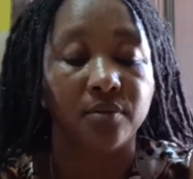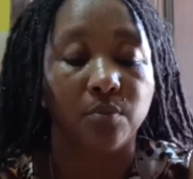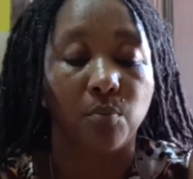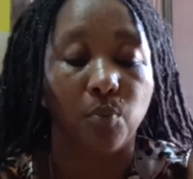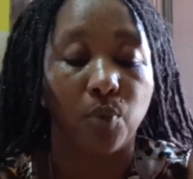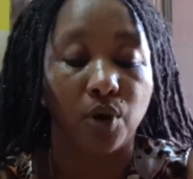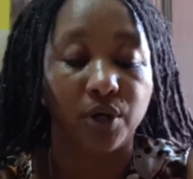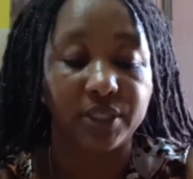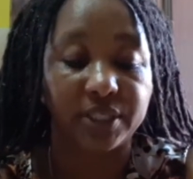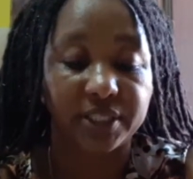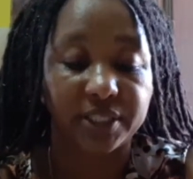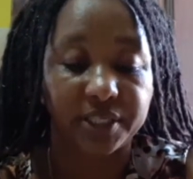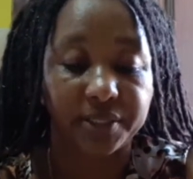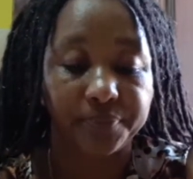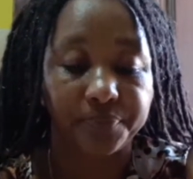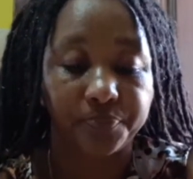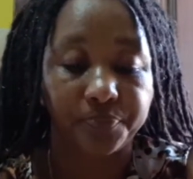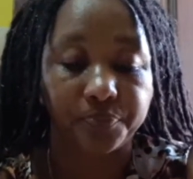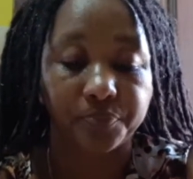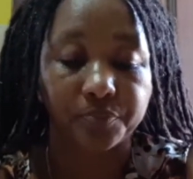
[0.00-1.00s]
but
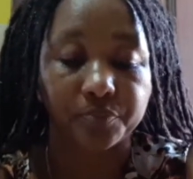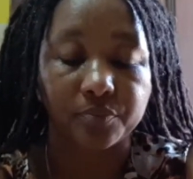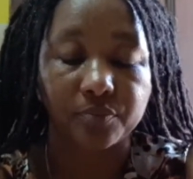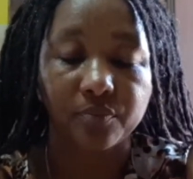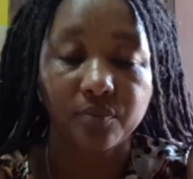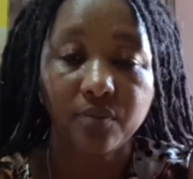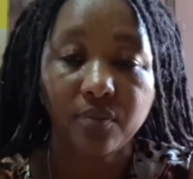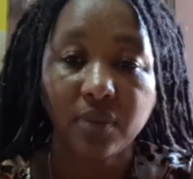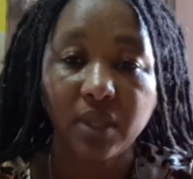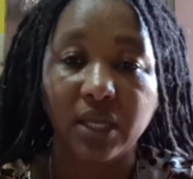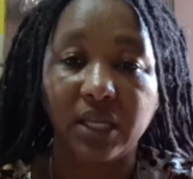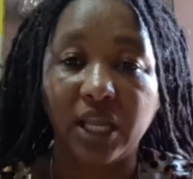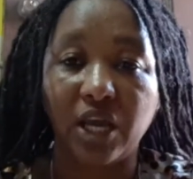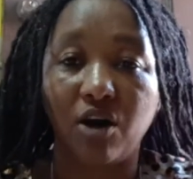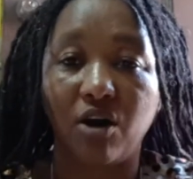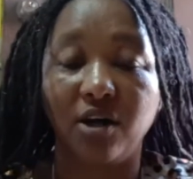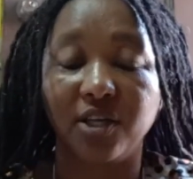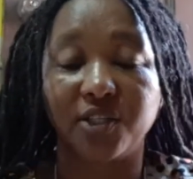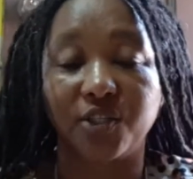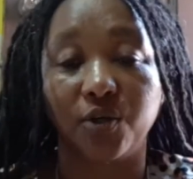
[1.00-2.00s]
they
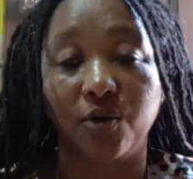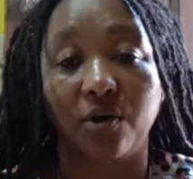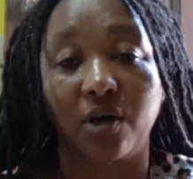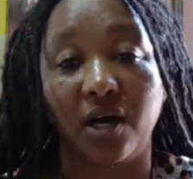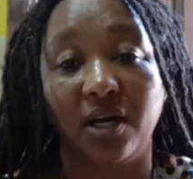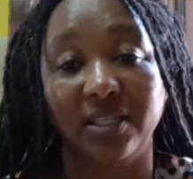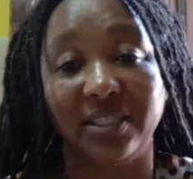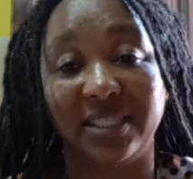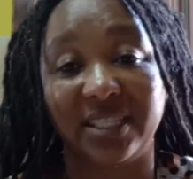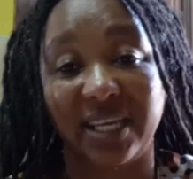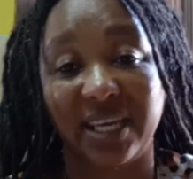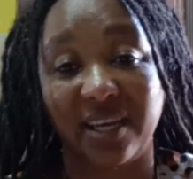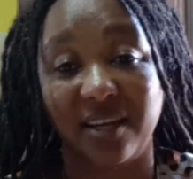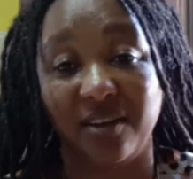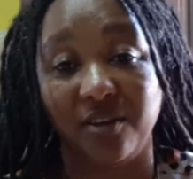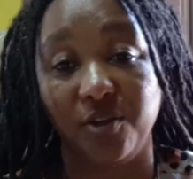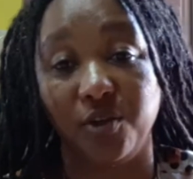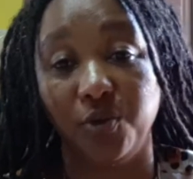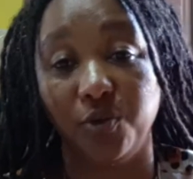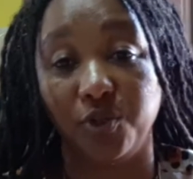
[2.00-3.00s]
also
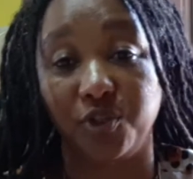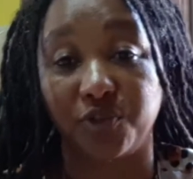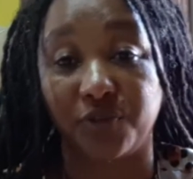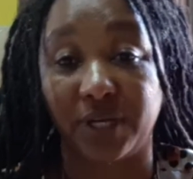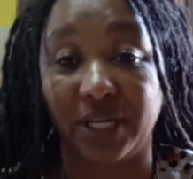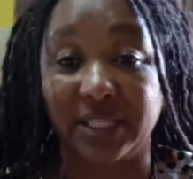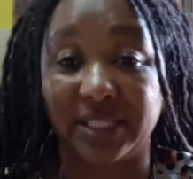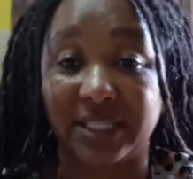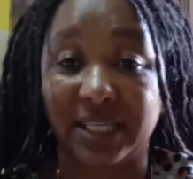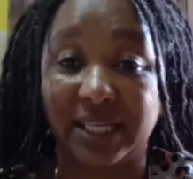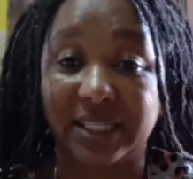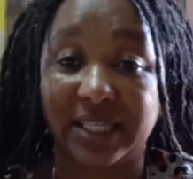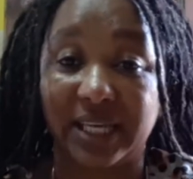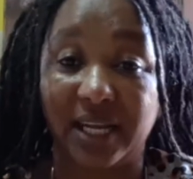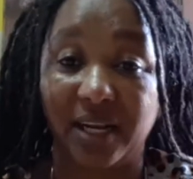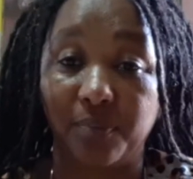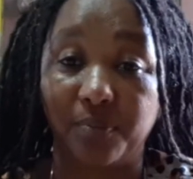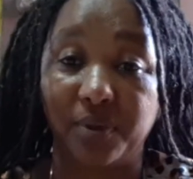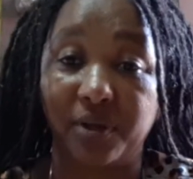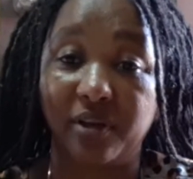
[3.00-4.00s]
contain nutrients that
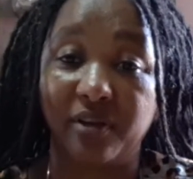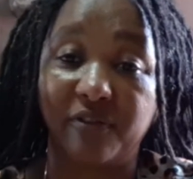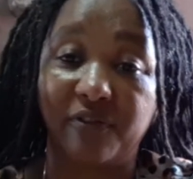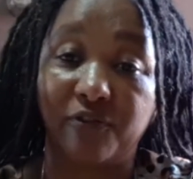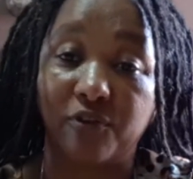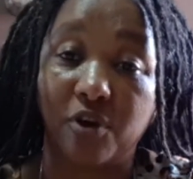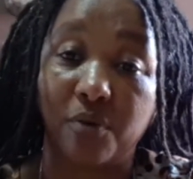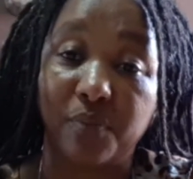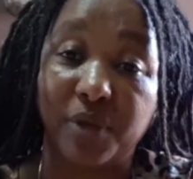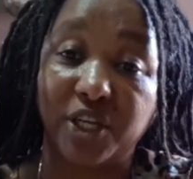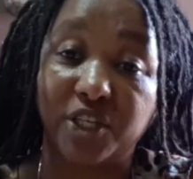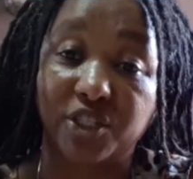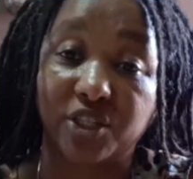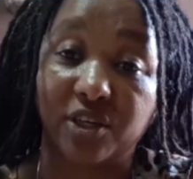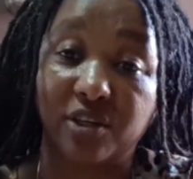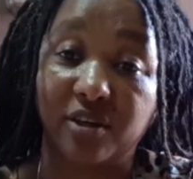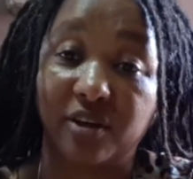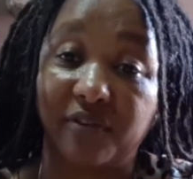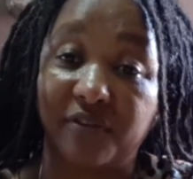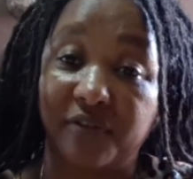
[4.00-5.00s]
help in the formation
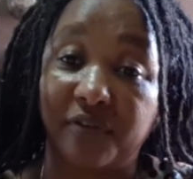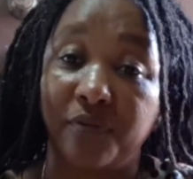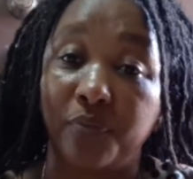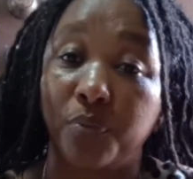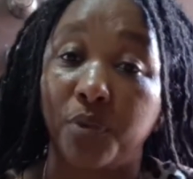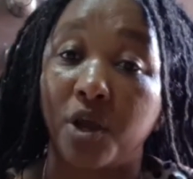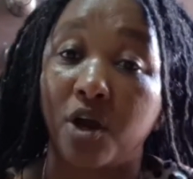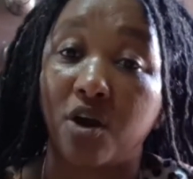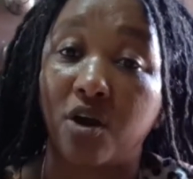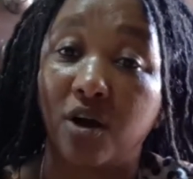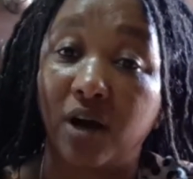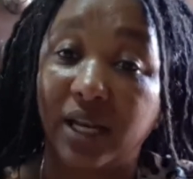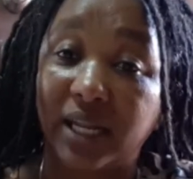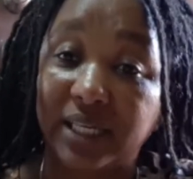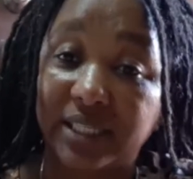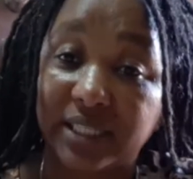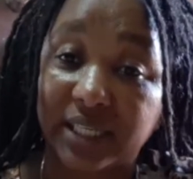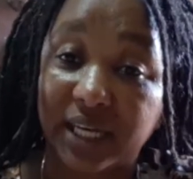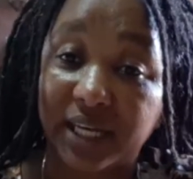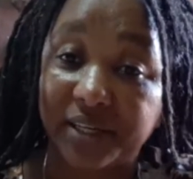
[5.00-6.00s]
of
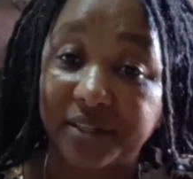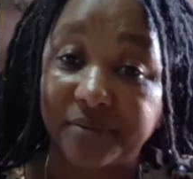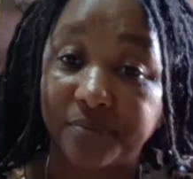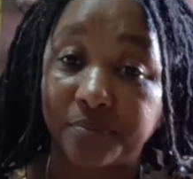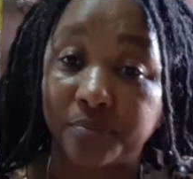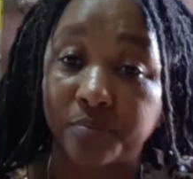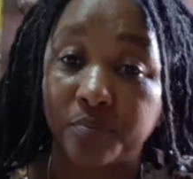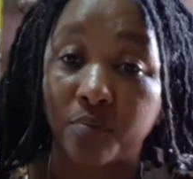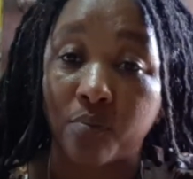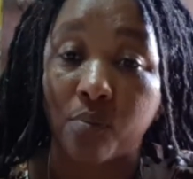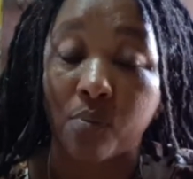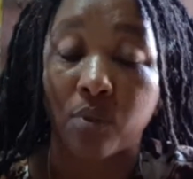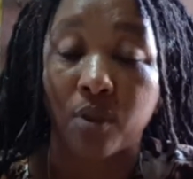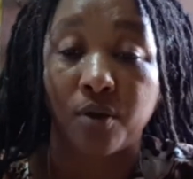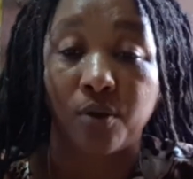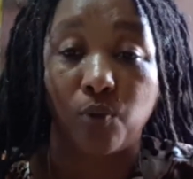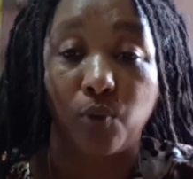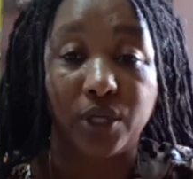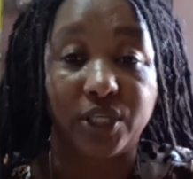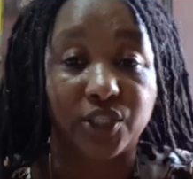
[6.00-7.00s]
collagen,
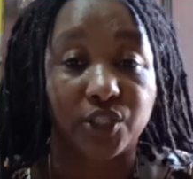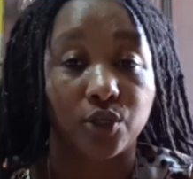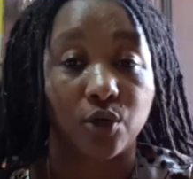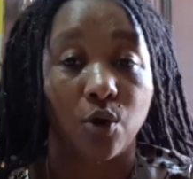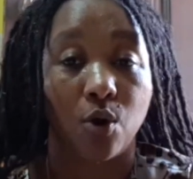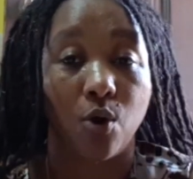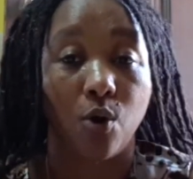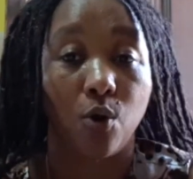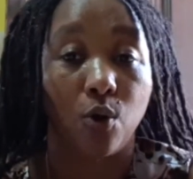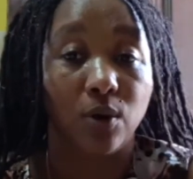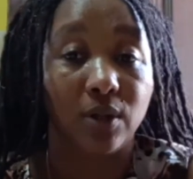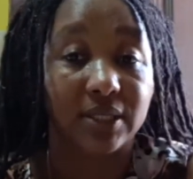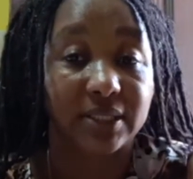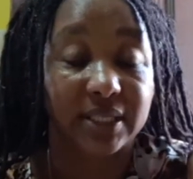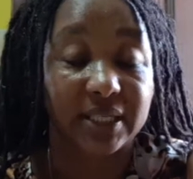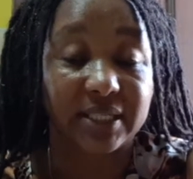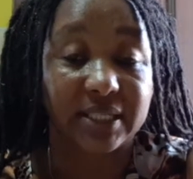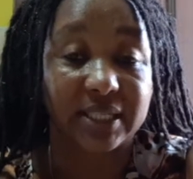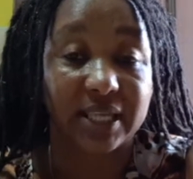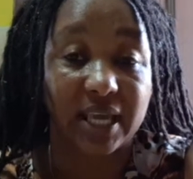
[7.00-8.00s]
which holds the
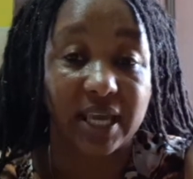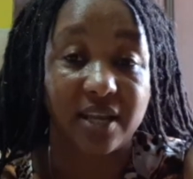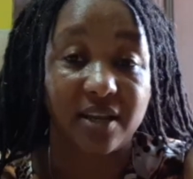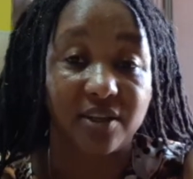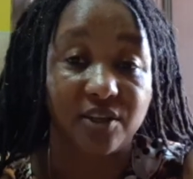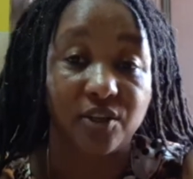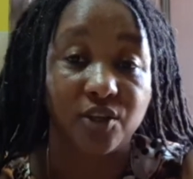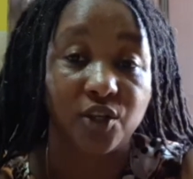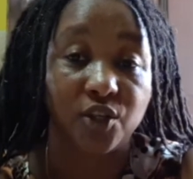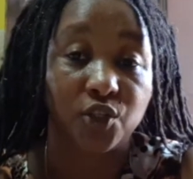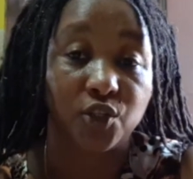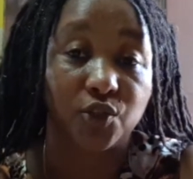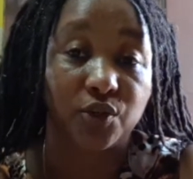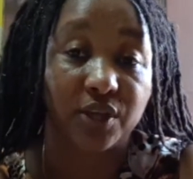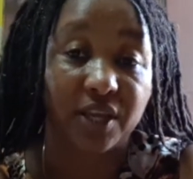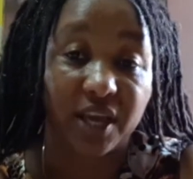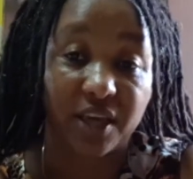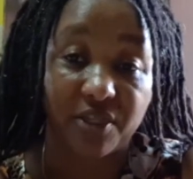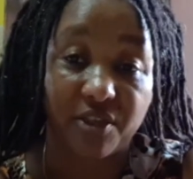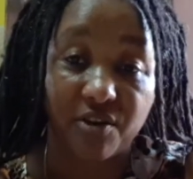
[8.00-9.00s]
skin
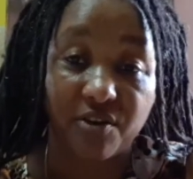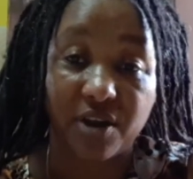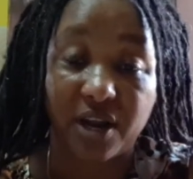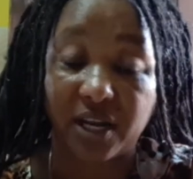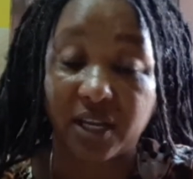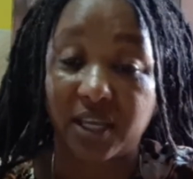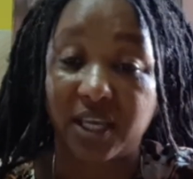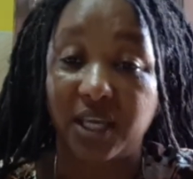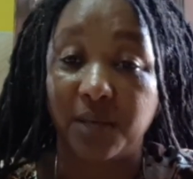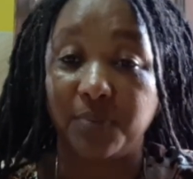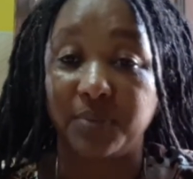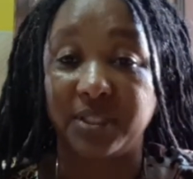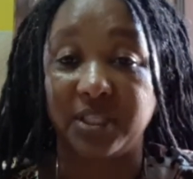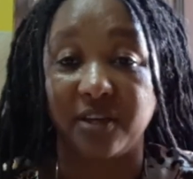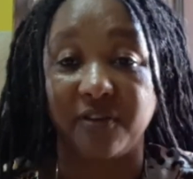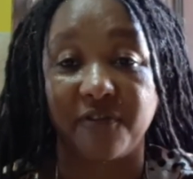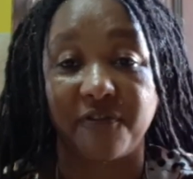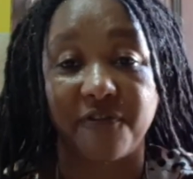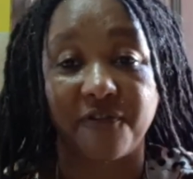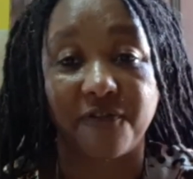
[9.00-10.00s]
together and keeps it
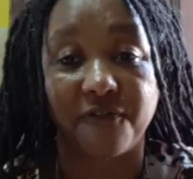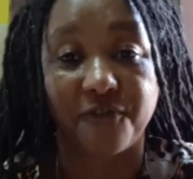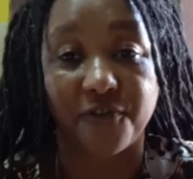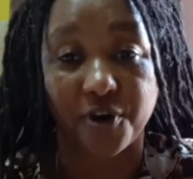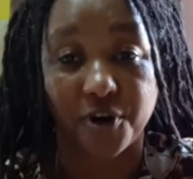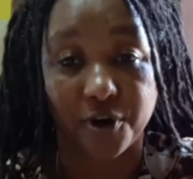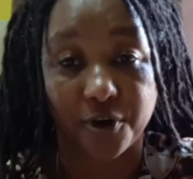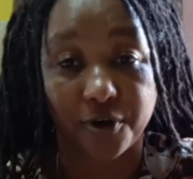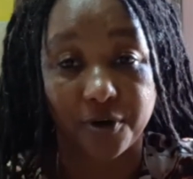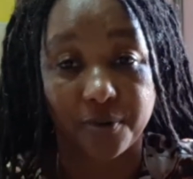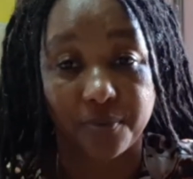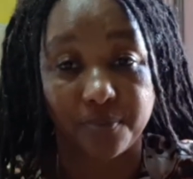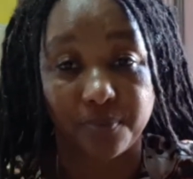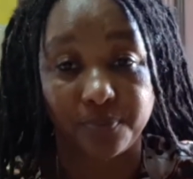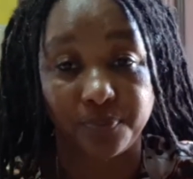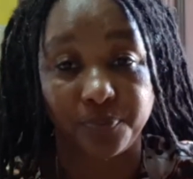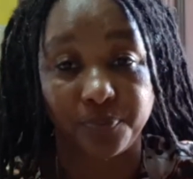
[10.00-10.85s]
firm